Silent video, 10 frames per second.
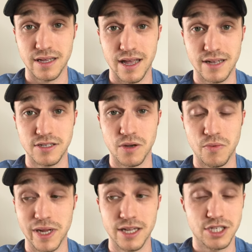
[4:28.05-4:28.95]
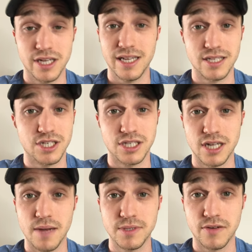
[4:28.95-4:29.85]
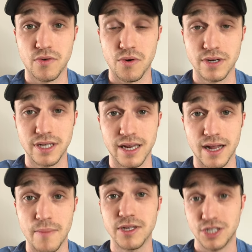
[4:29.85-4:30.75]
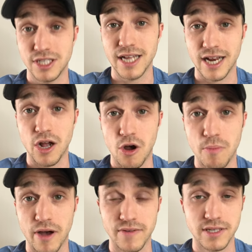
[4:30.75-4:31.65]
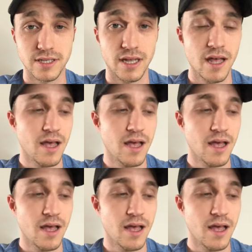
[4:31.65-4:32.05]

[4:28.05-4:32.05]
And so we, she did, she stopped self quarantining. I mean, she stayed at home, obviously,